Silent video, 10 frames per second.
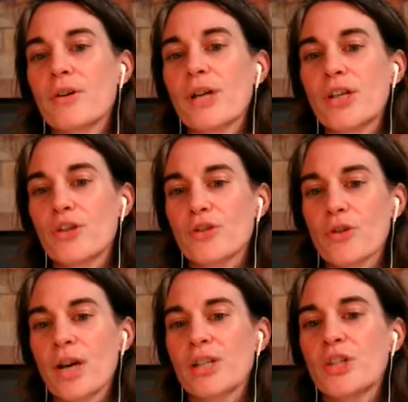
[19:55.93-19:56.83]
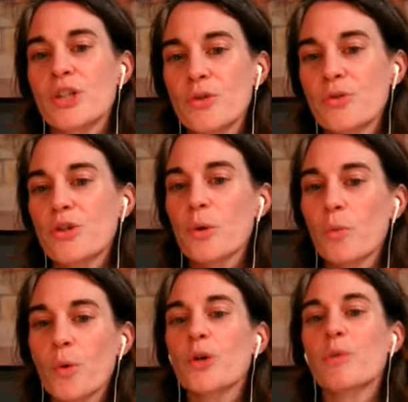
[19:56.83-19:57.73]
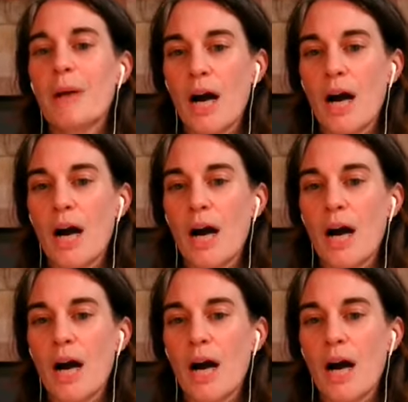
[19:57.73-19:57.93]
or not you're trying to use your word